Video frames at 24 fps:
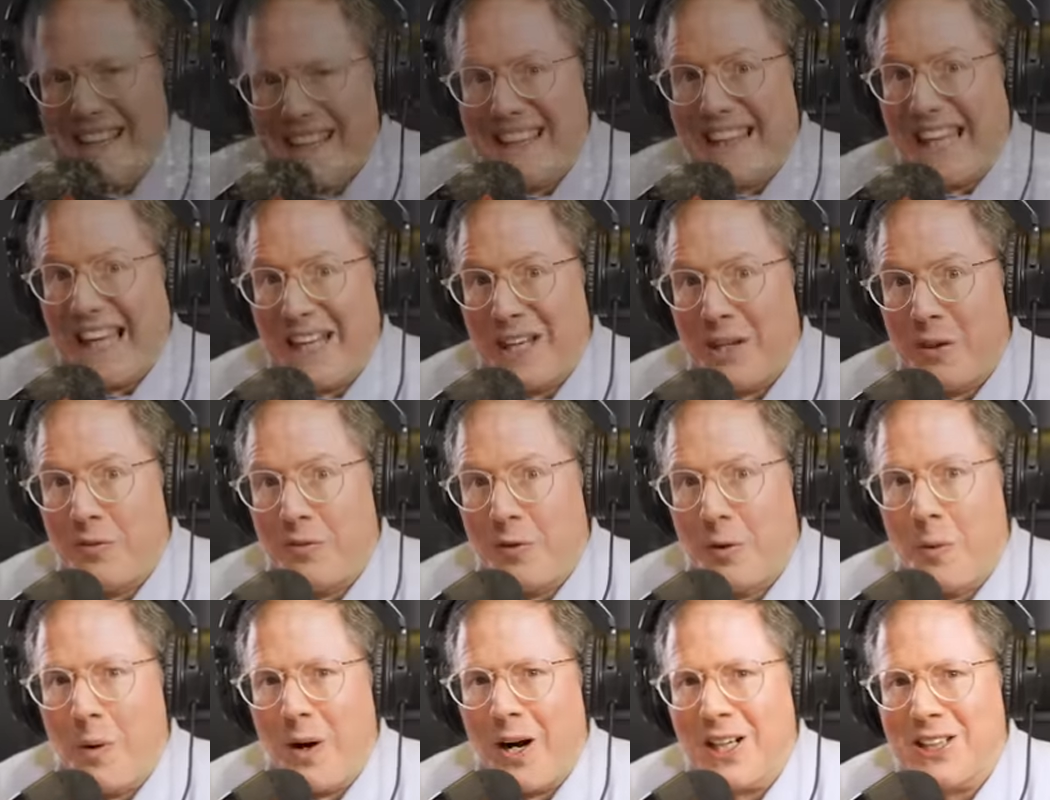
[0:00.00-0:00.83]
Thank you
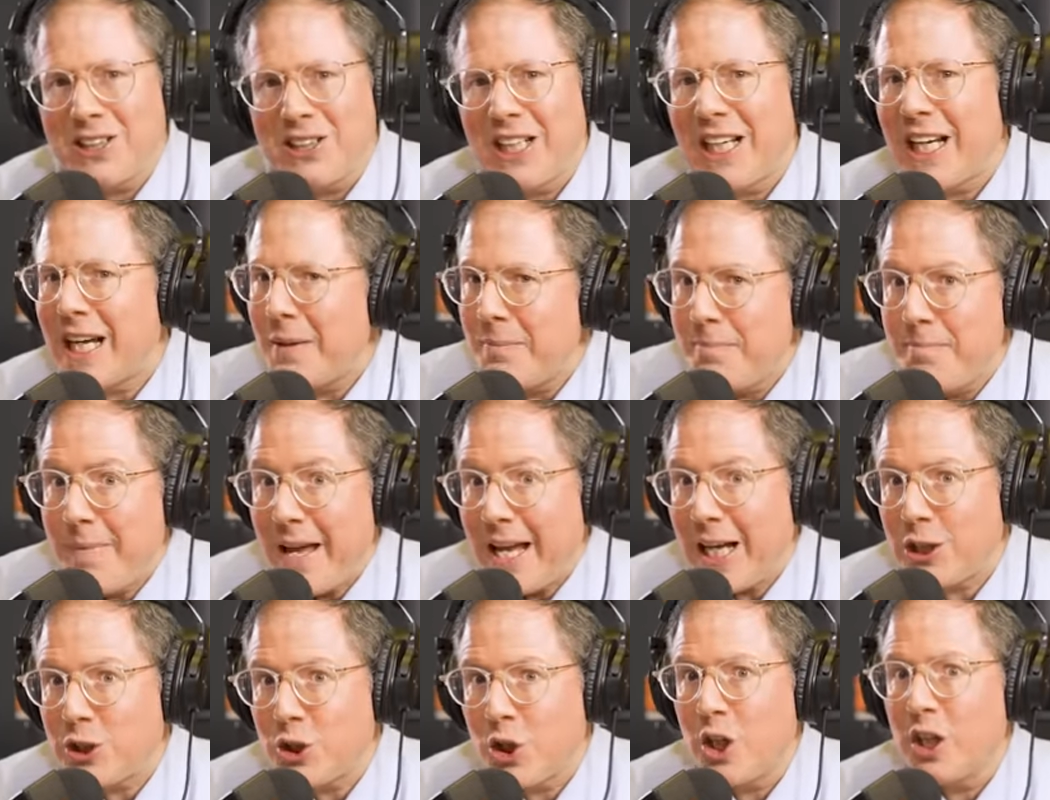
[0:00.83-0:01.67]
for watching and
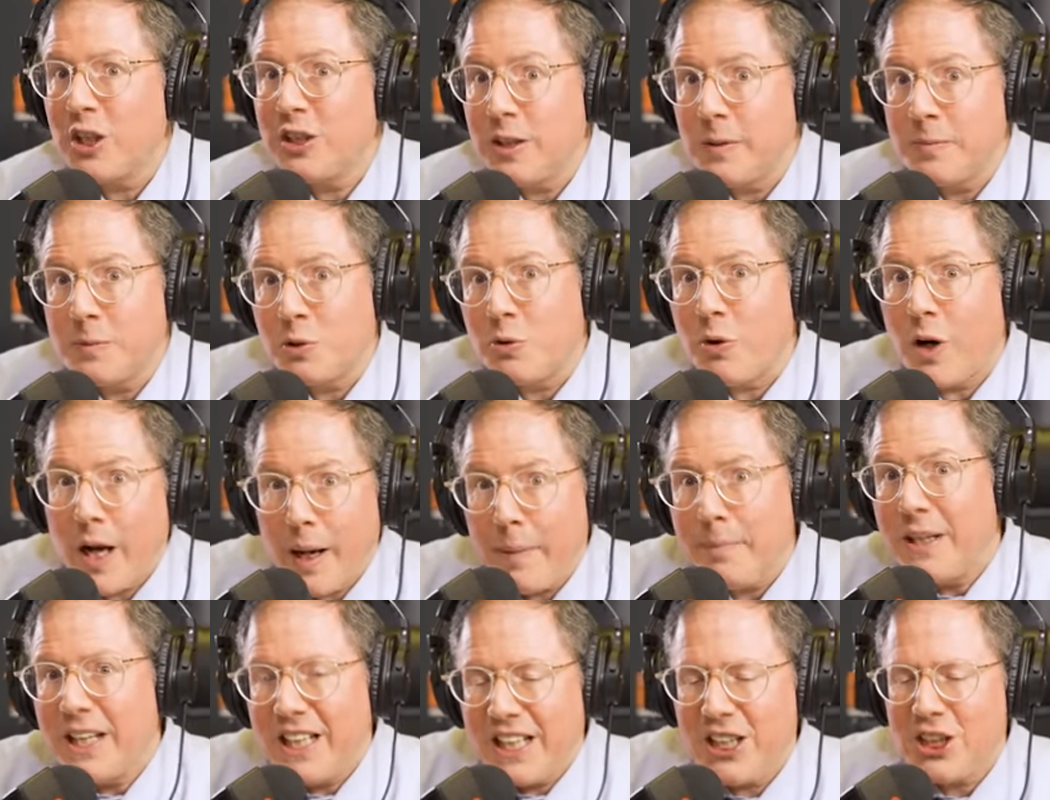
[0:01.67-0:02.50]
make sure to
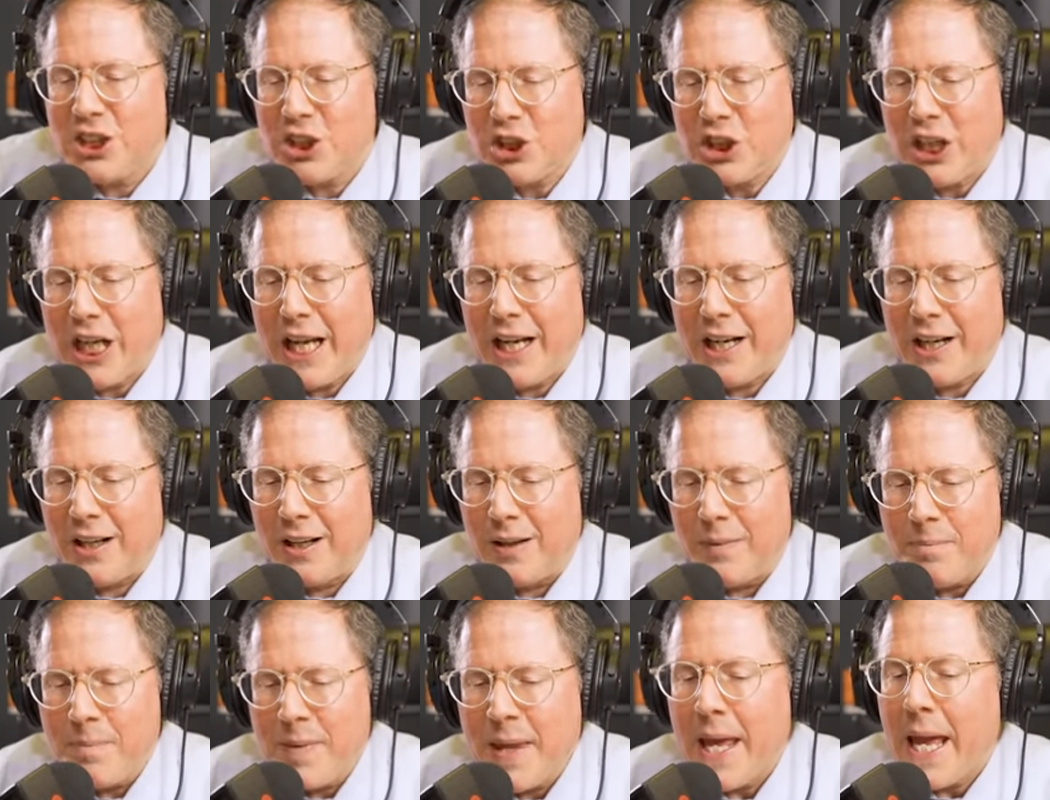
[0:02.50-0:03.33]
subscribe to this
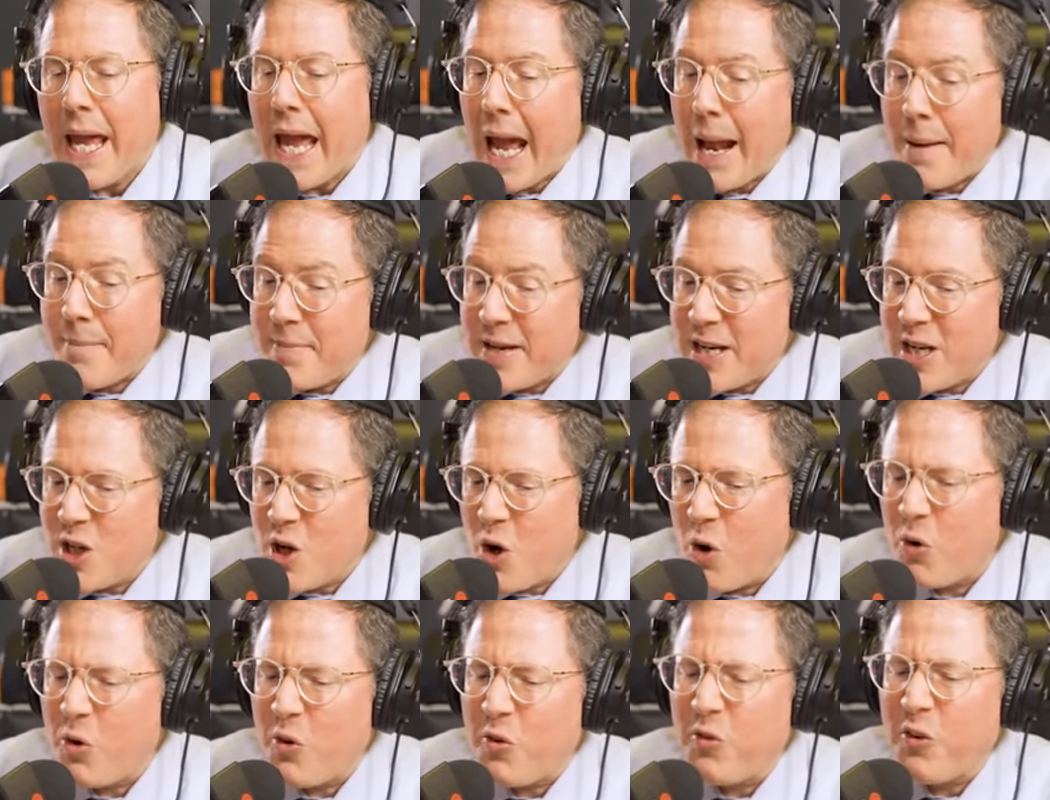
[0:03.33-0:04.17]
channel and be
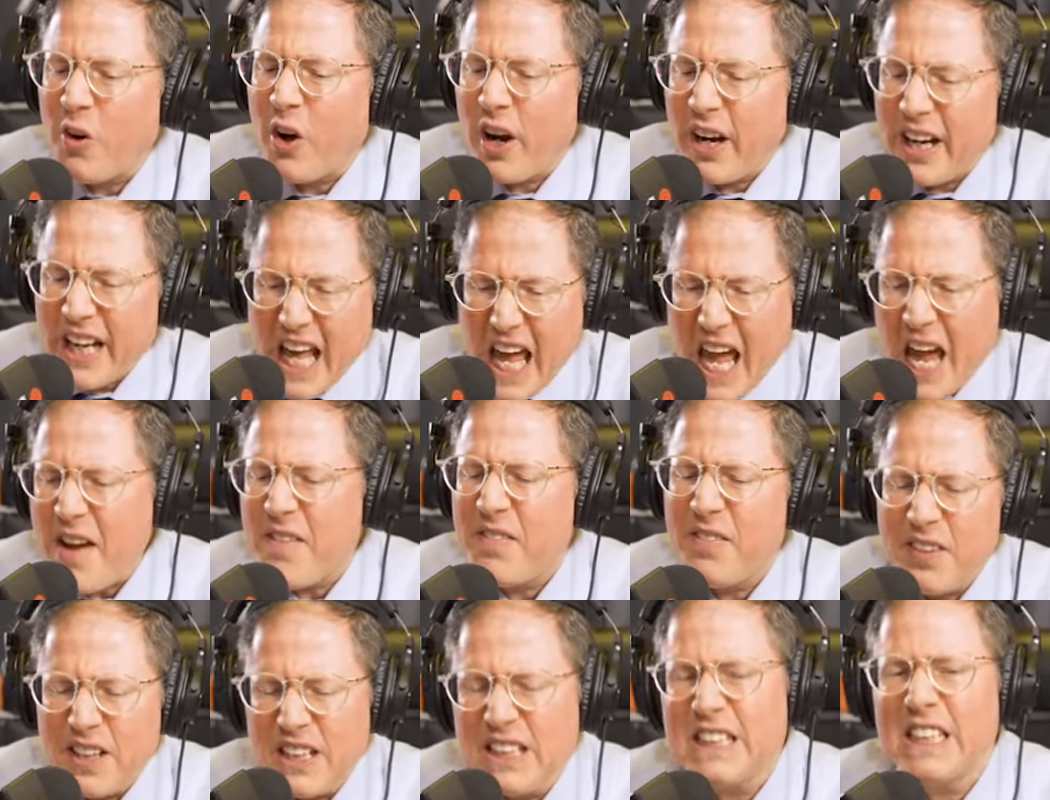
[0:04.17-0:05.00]
notified
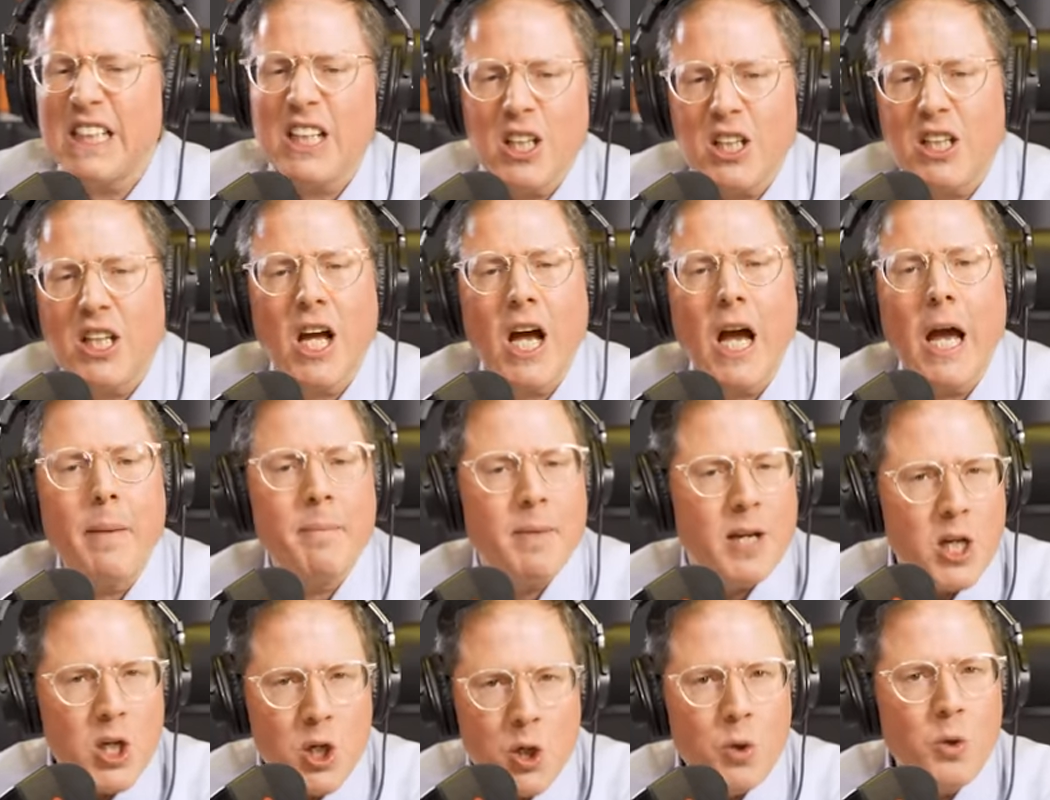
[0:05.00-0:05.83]
every single time
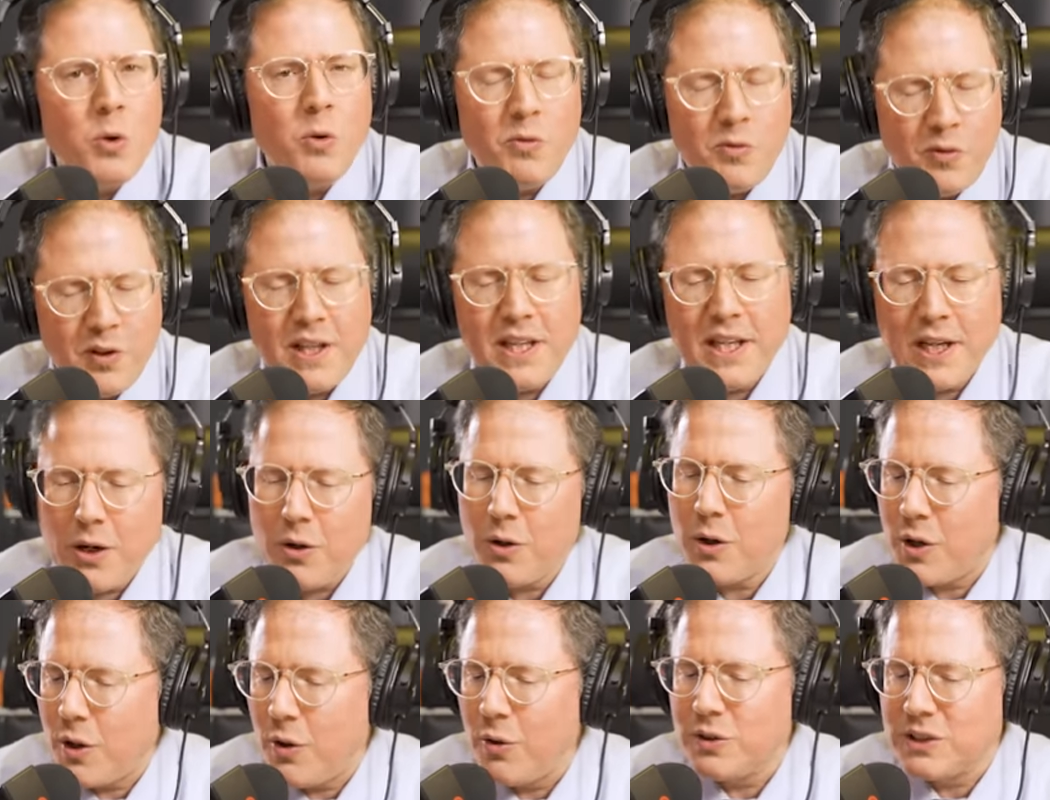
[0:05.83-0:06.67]
a new video
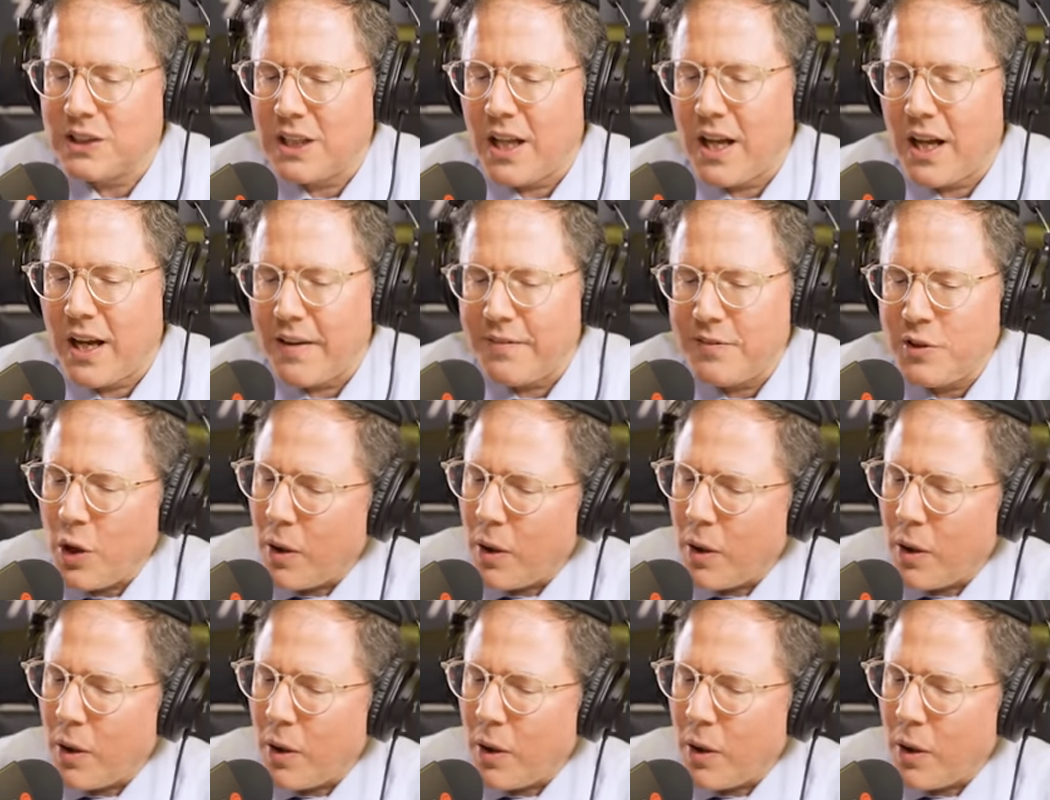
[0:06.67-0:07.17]
goes live.